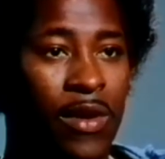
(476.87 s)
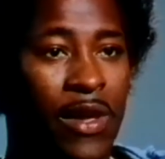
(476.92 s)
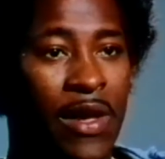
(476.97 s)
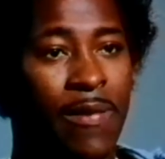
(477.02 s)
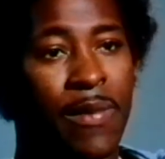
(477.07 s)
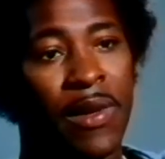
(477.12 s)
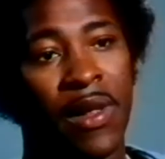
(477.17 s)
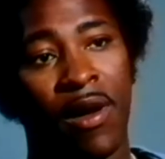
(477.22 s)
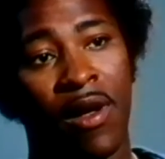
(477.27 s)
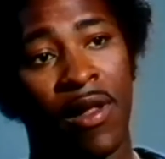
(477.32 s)

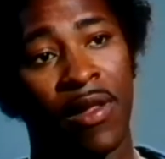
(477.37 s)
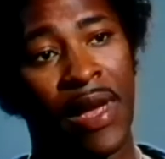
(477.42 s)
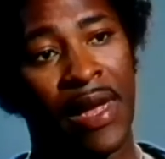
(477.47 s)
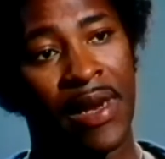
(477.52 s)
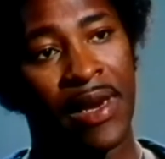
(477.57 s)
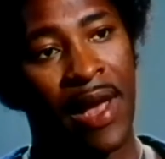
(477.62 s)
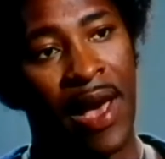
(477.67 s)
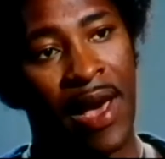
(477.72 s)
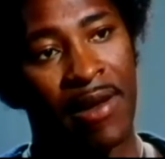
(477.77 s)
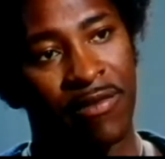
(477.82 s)
give me all
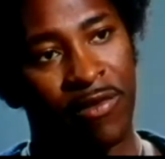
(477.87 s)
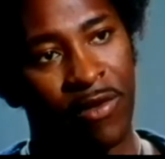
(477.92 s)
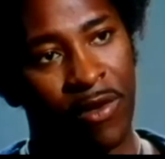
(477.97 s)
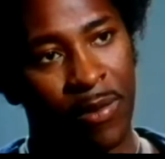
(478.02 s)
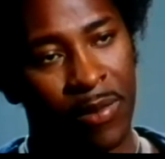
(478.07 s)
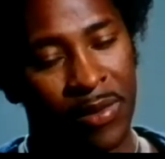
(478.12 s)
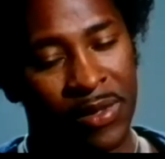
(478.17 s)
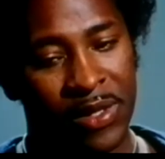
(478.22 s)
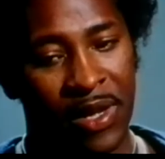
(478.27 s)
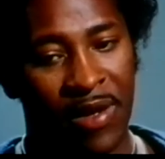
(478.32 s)
that
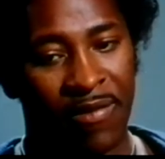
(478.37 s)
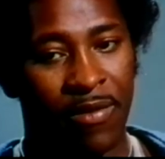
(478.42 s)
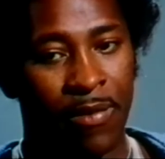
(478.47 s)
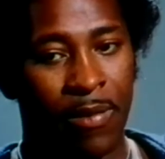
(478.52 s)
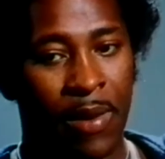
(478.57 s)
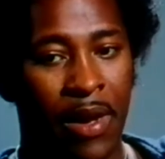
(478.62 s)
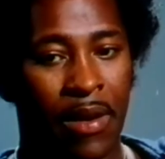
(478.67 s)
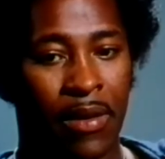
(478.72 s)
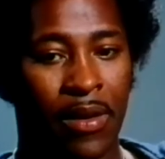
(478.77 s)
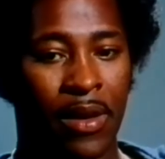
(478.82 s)
nonverbal stuff
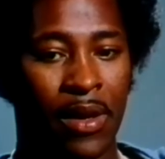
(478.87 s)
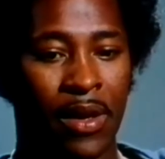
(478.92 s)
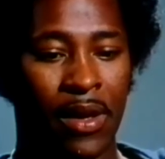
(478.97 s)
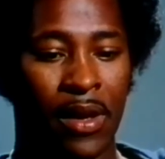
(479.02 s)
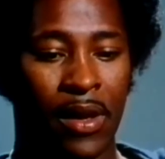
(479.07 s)
about